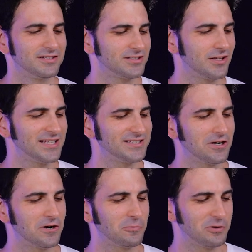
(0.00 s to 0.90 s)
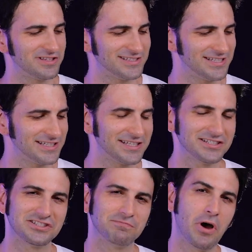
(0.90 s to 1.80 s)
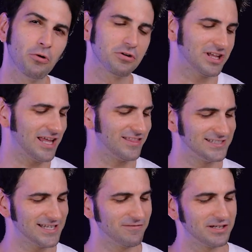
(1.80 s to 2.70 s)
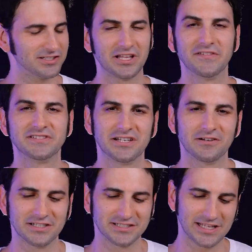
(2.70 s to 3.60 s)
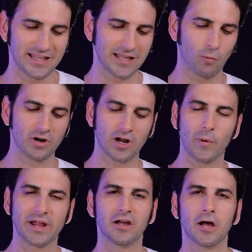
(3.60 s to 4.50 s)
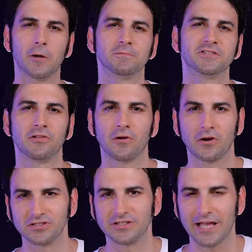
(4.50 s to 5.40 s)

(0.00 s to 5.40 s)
So let's start with the 6-inch Poke and the 7-inch Leaf series and then work our way up to the larger